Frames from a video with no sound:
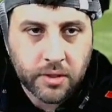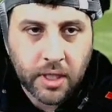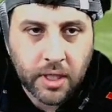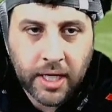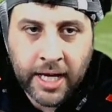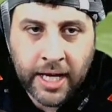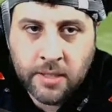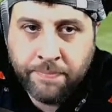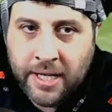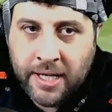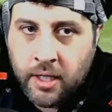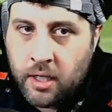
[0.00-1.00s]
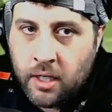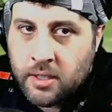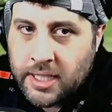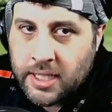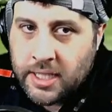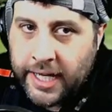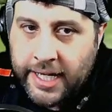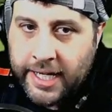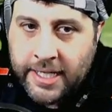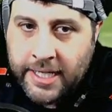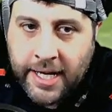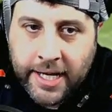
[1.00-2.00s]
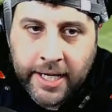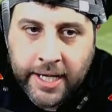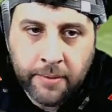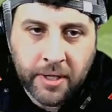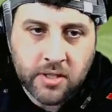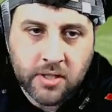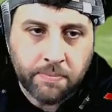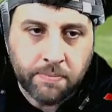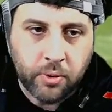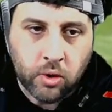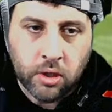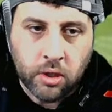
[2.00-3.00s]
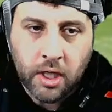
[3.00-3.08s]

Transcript: As Ben Youngs, again lacking a bit of support,